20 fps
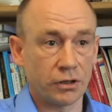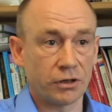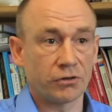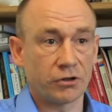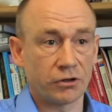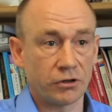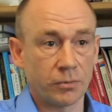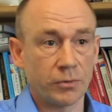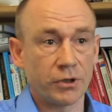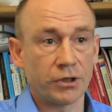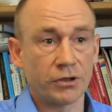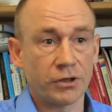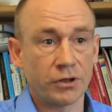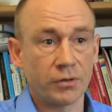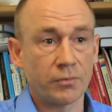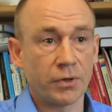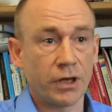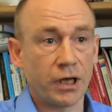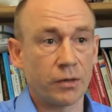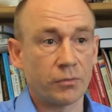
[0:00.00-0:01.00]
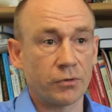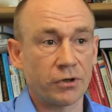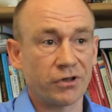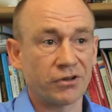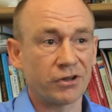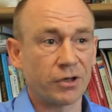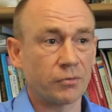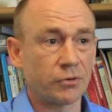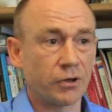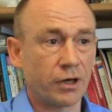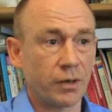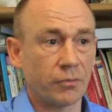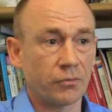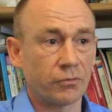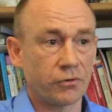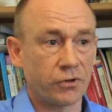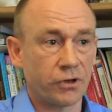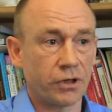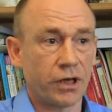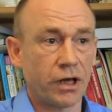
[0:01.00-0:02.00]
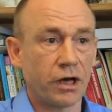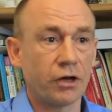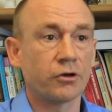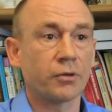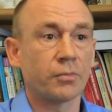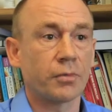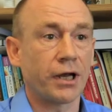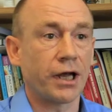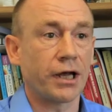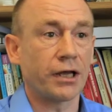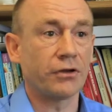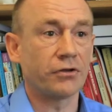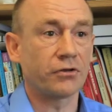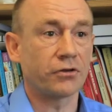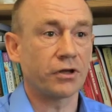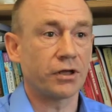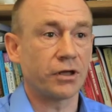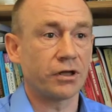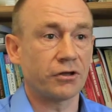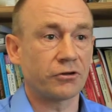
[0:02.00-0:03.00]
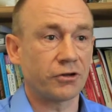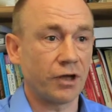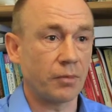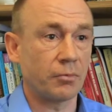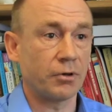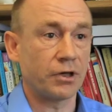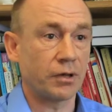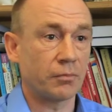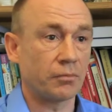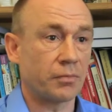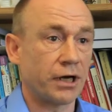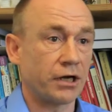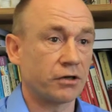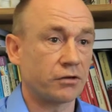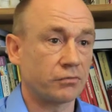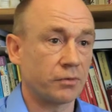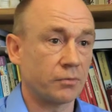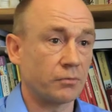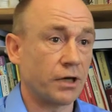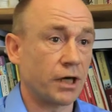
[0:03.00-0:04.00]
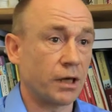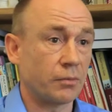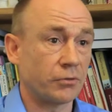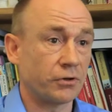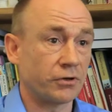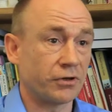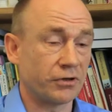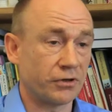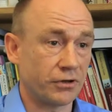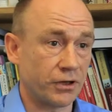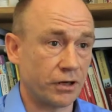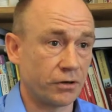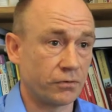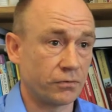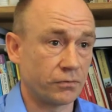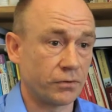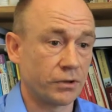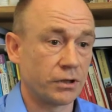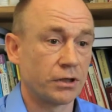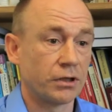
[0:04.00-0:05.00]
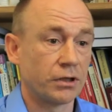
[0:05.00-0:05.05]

disability impairment and sometimes underplays the disabling impact of impairment itself.